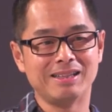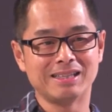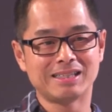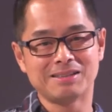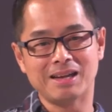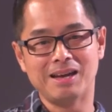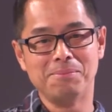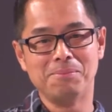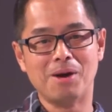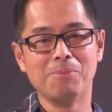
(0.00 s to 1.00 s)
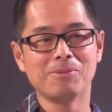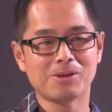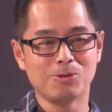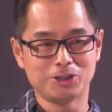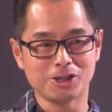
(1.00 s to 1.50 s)
this um, mum
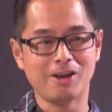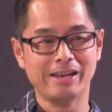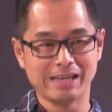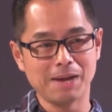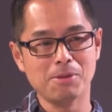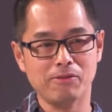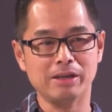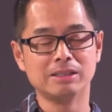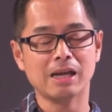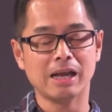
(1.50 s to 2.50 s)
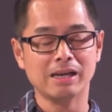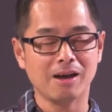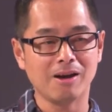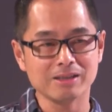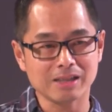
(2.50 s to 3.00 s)
called Charlene came over and and
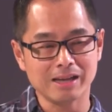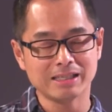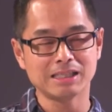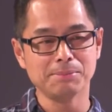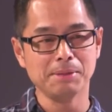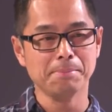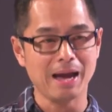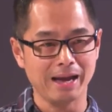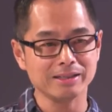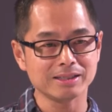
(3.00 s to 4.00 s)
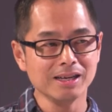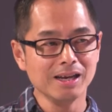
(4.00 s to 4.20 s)
asked, and said to me, Matt,